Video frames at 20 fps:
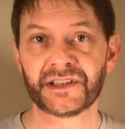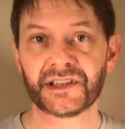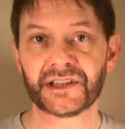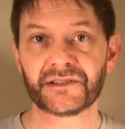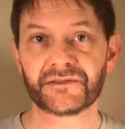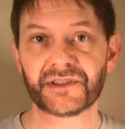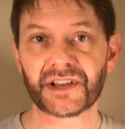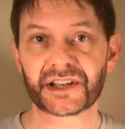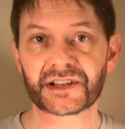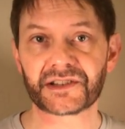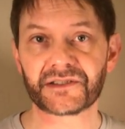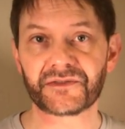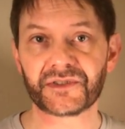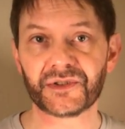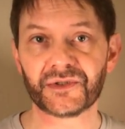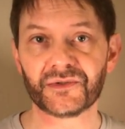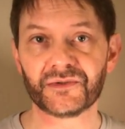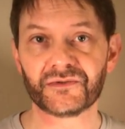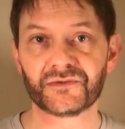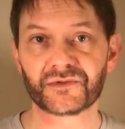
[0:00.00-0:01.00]
In fact, if
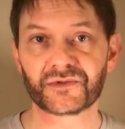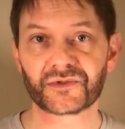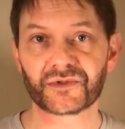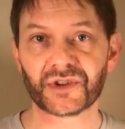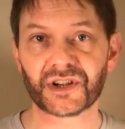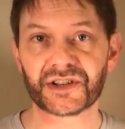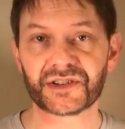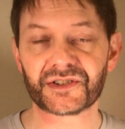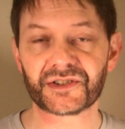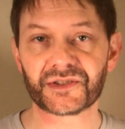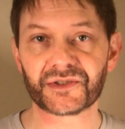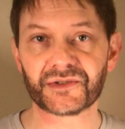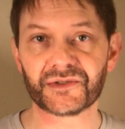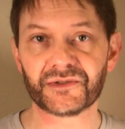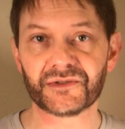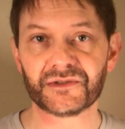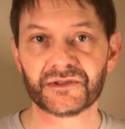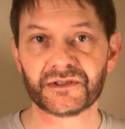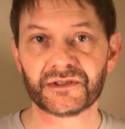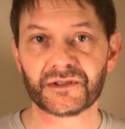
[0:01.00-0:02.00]
you try
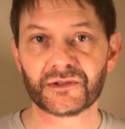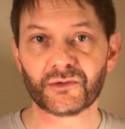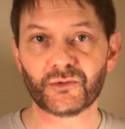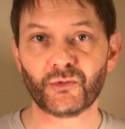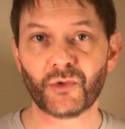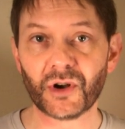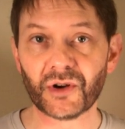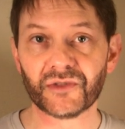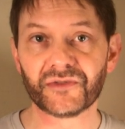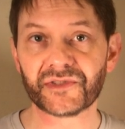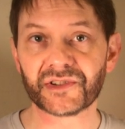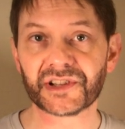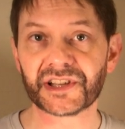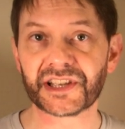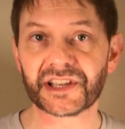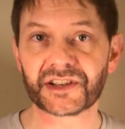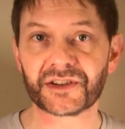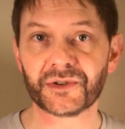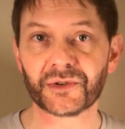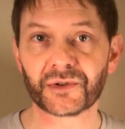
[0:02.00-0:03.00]
to
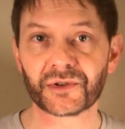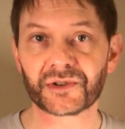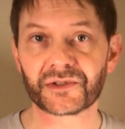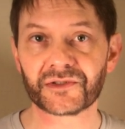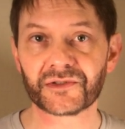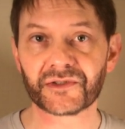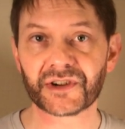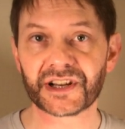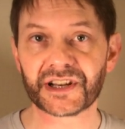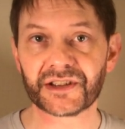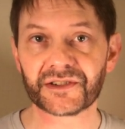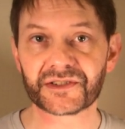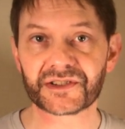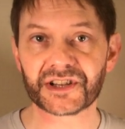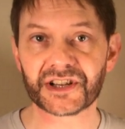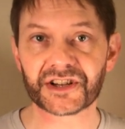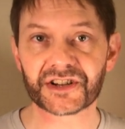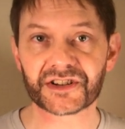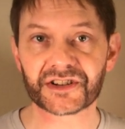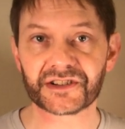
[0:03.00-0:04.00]
willfully ignore the radio
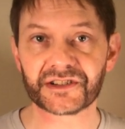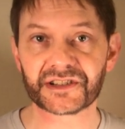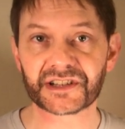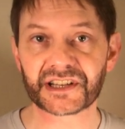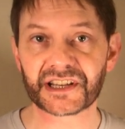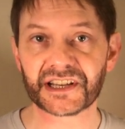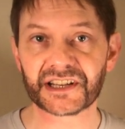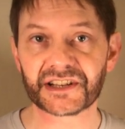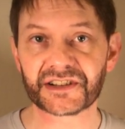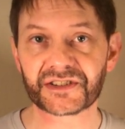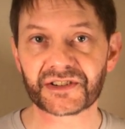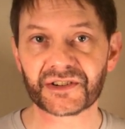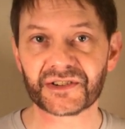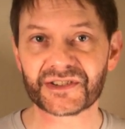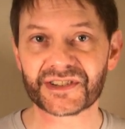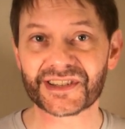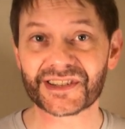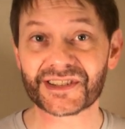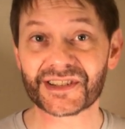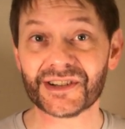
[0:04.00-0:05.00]
station, it kind of
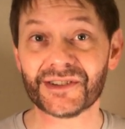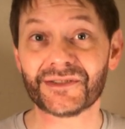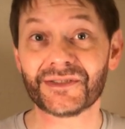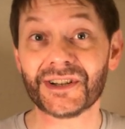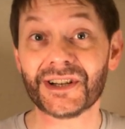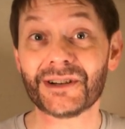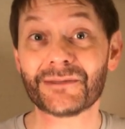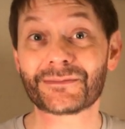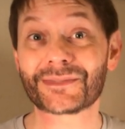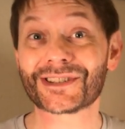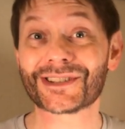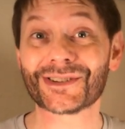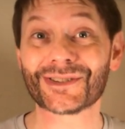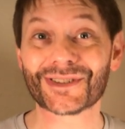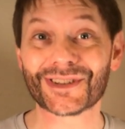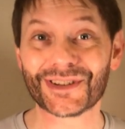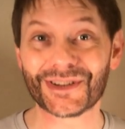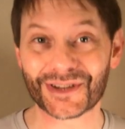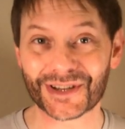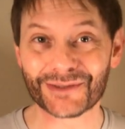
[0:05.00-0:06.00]
turns itself up so
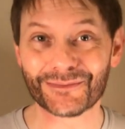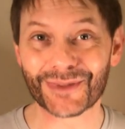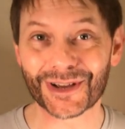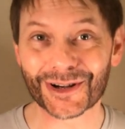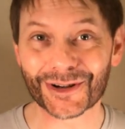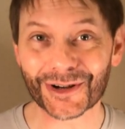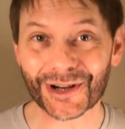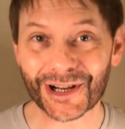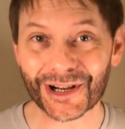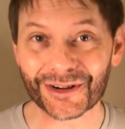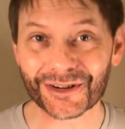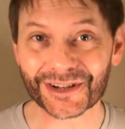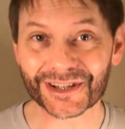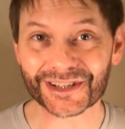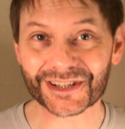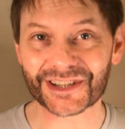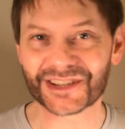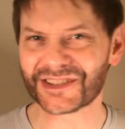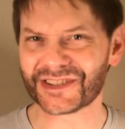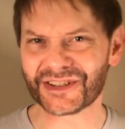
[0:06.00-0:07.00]
that you can better hear
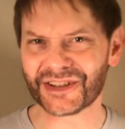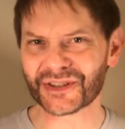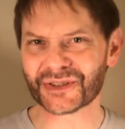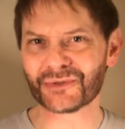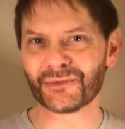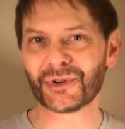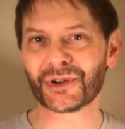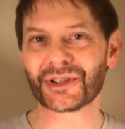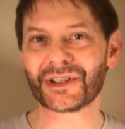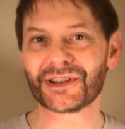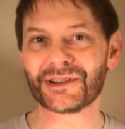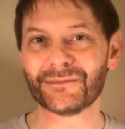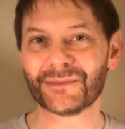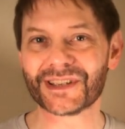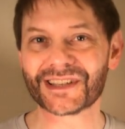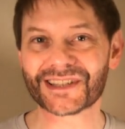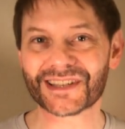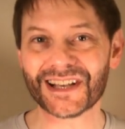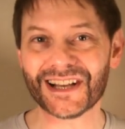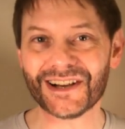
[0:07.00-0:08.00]
it because it doesn't want you to
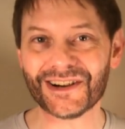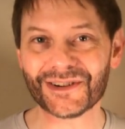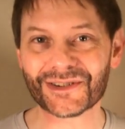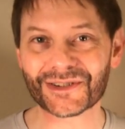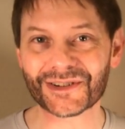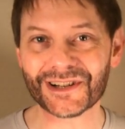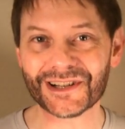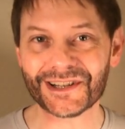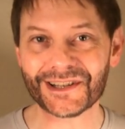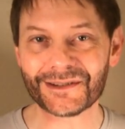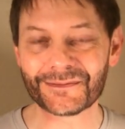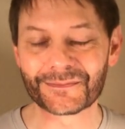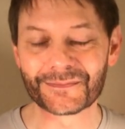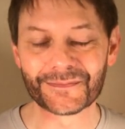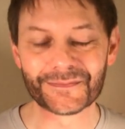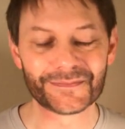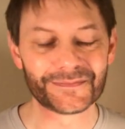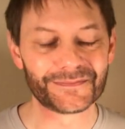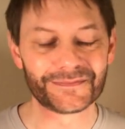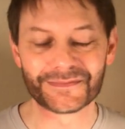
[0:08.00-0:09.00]
miss out, right?
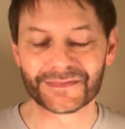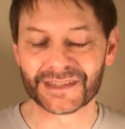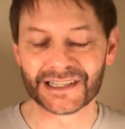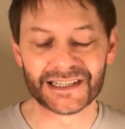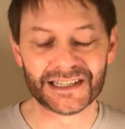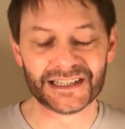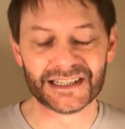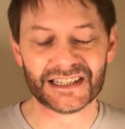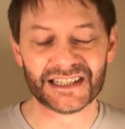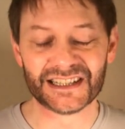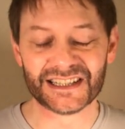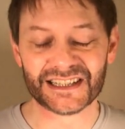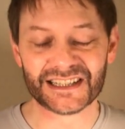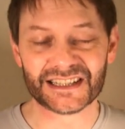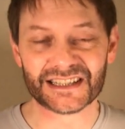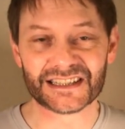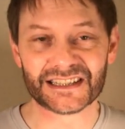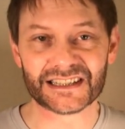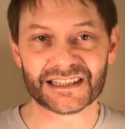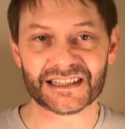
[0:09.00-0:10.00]

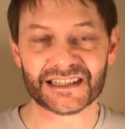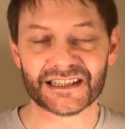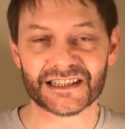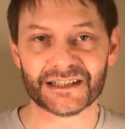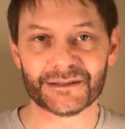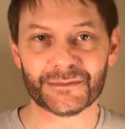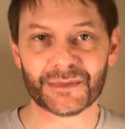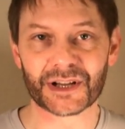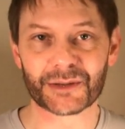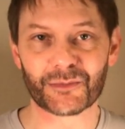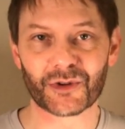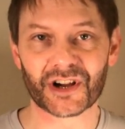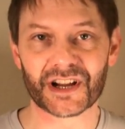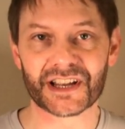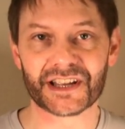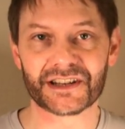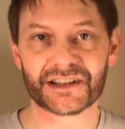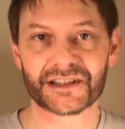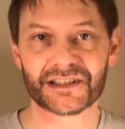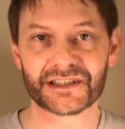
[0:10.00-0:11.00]
My
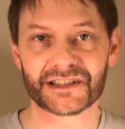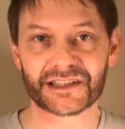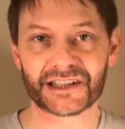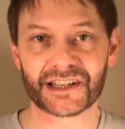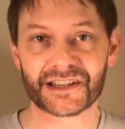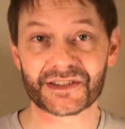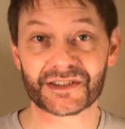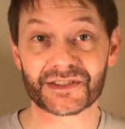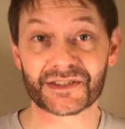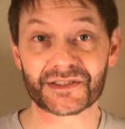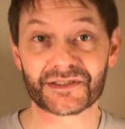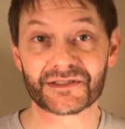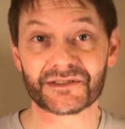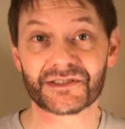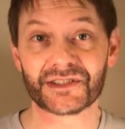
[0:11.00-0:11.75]
brain has,